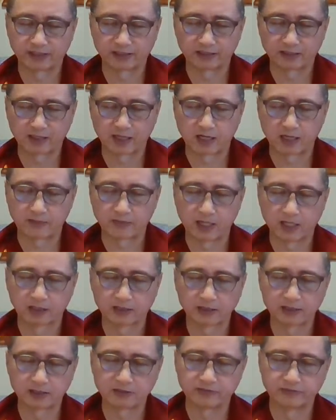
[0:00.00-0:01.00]
of negative
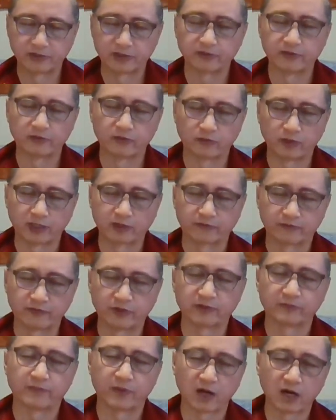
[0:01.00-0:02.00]
karma is one
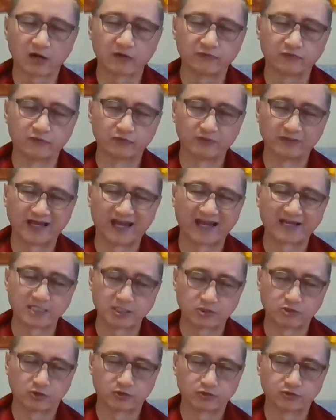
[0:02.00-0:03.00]
of very powerful
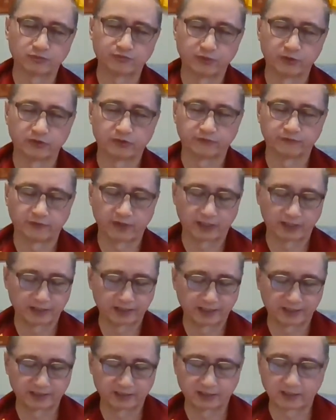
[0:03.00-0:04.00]
antidote to purify
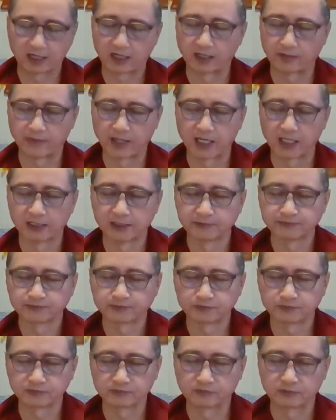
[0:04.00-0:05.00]
negative karma.
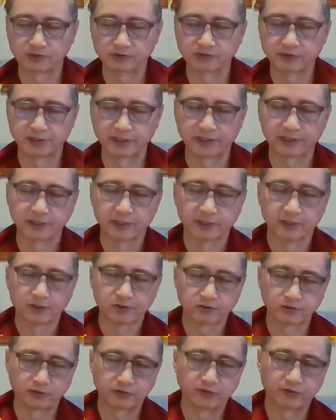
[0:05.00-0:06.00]
You see,
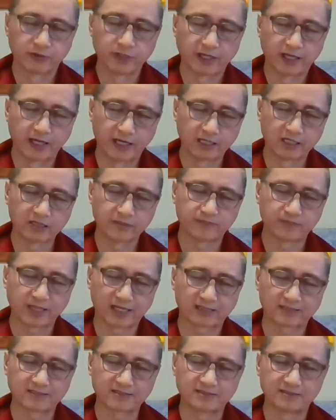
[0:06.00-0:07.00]
so any
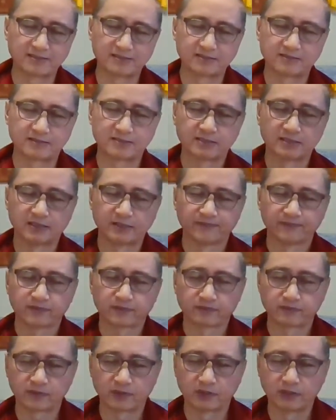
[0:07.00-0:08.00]
practices
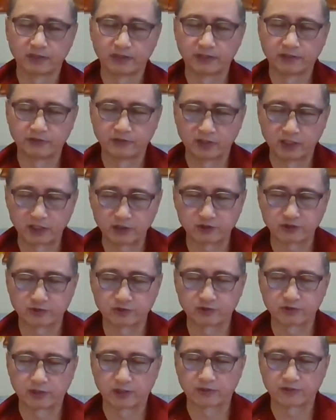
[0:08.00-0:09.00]
in
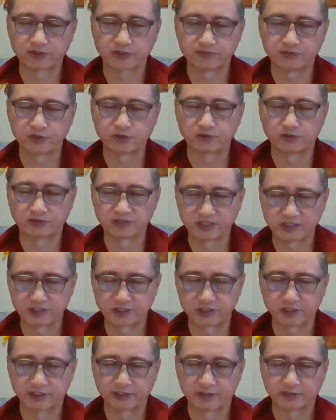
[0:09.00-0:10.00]
relation to our spiritual
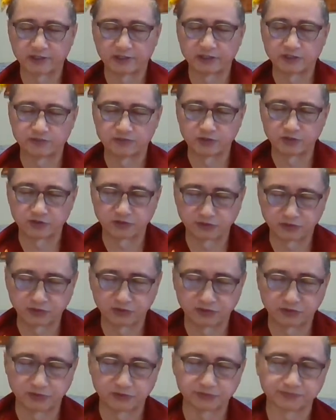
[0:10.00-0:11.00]
teacher, a spiritual
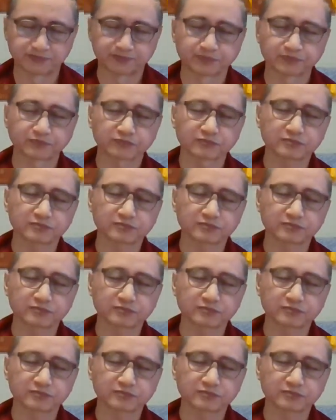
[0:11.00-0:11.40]
guru,